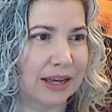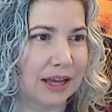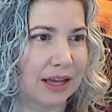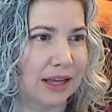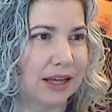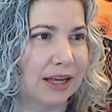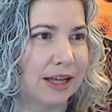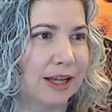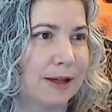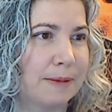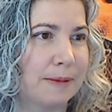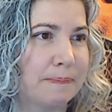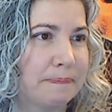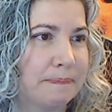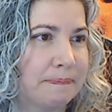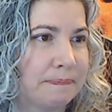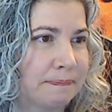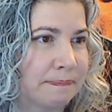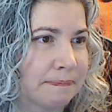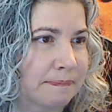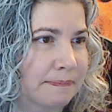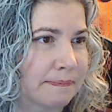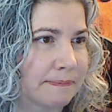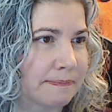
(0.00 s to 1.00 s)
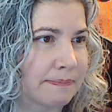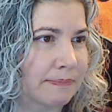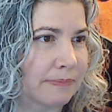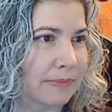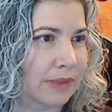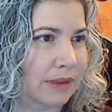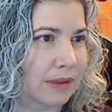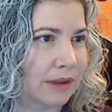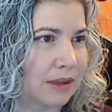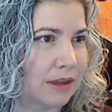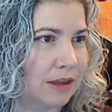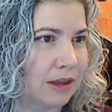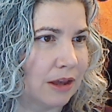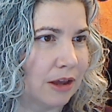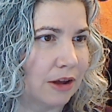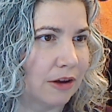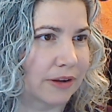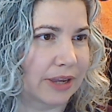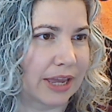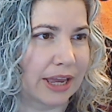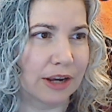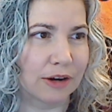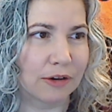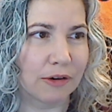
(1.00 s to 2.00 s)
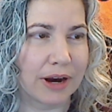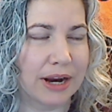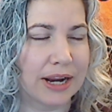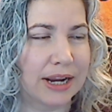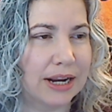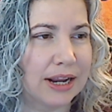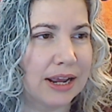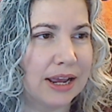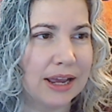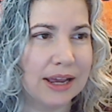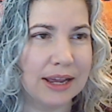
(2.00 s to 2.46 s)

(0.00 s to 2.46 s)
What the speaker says: okay, great.